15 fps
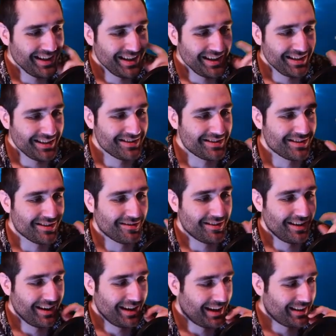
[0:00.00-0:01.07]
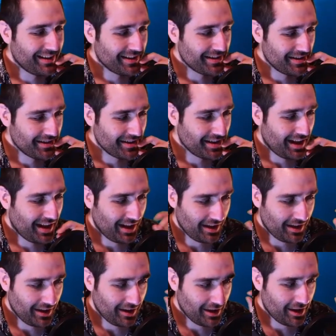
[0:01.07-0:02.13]
So I think there's a
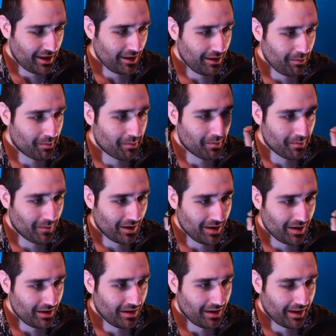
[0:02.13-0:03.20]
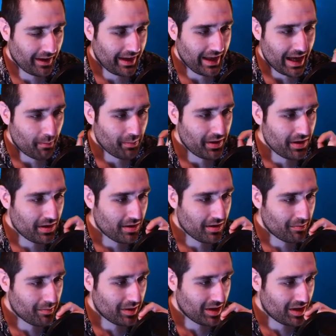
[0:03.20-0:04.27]
little gap here,
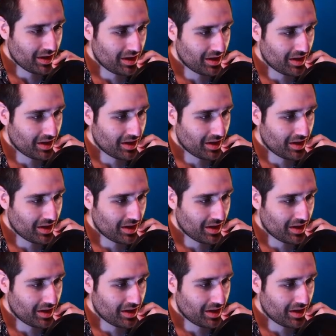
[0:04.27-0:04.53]
but